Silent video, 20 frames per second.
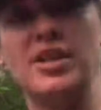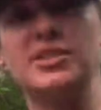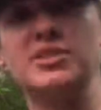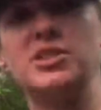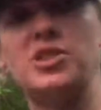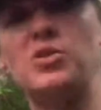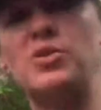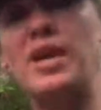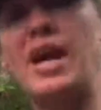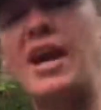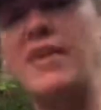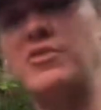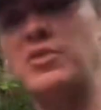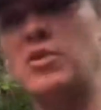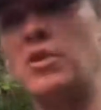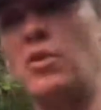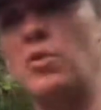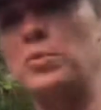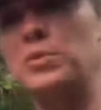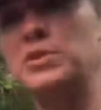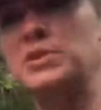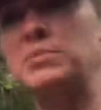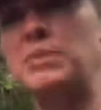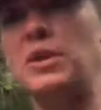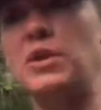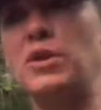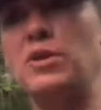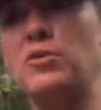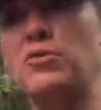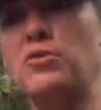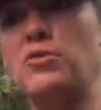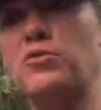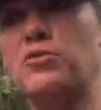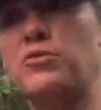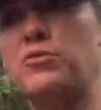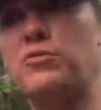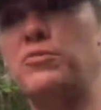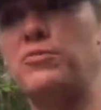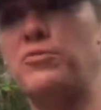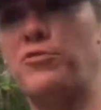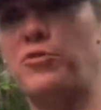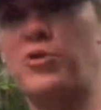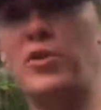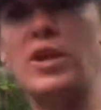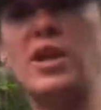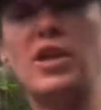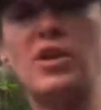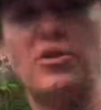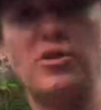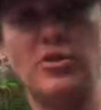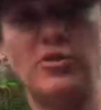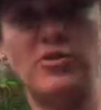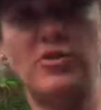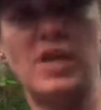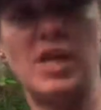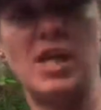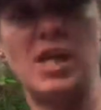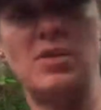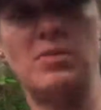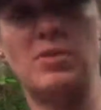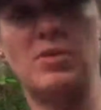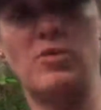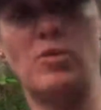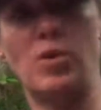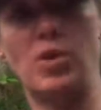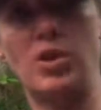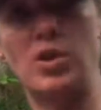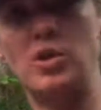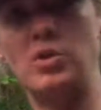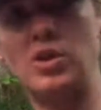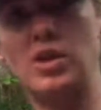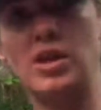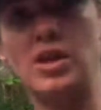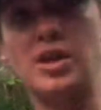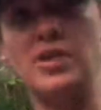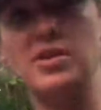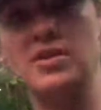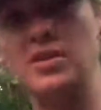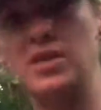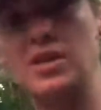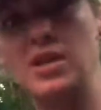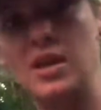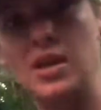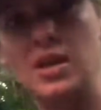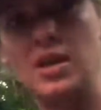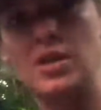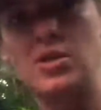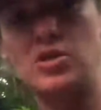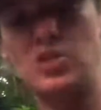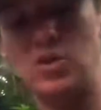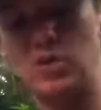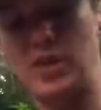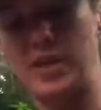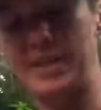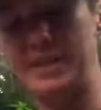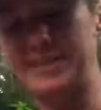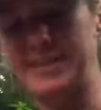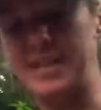So you'd have to almost be free on your feet before you can undo this.